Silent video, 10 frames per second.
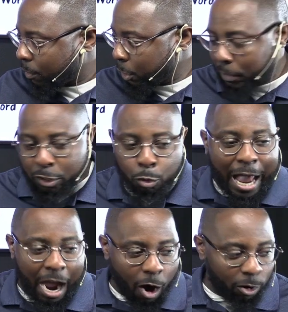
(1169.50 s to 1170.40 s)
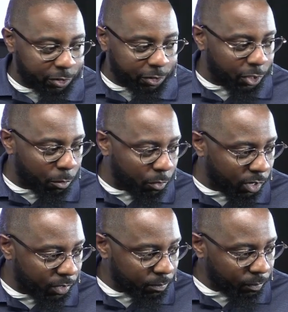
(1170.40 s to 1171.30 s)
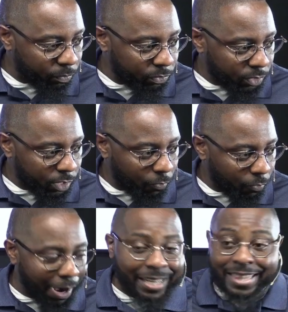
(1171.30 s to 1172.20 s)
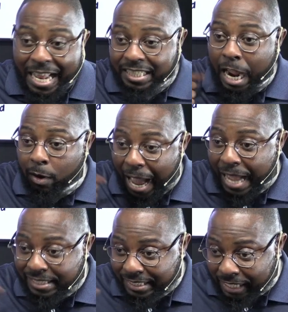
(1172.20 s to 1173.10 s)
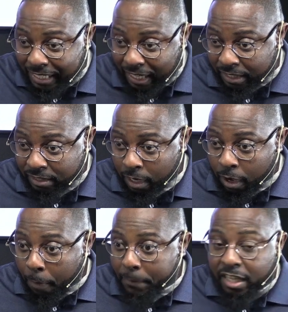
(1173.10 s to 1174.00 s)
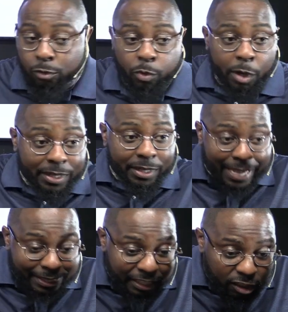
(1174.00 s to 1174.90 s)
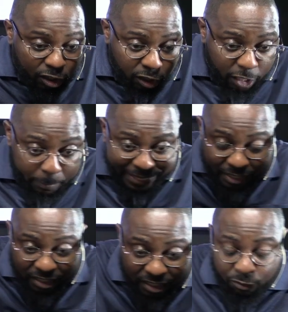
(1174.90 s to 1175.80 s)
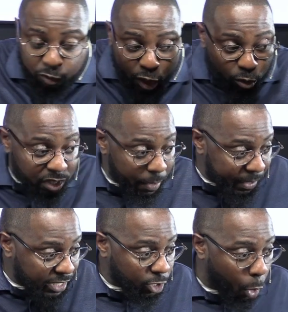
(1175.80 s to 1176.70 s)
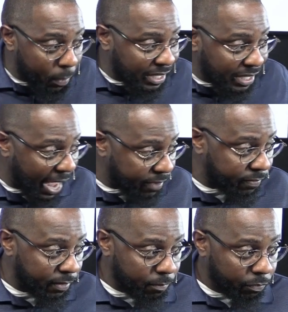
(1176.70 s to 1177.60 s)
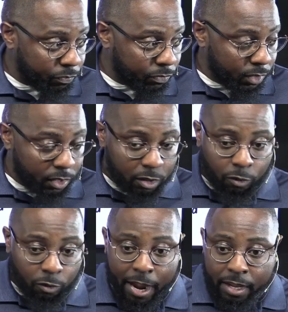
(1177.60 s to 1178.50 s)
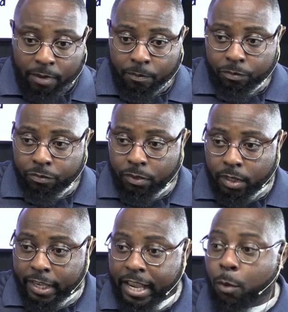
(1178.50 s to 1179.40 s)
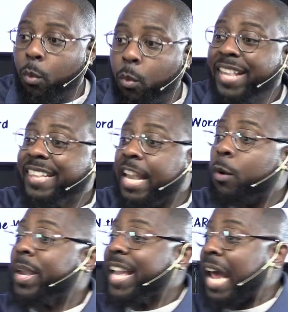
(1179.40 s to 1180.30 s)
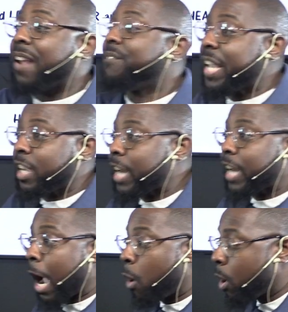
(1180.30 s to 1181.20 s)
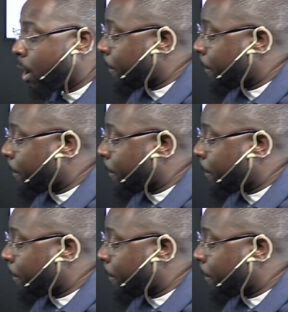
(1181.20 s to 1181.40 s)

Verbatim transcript: What do you mean you're not hungry no more? Right? That's how God see us because we only got this limit, li- real limited scope of life. Right? And we think we got it figured out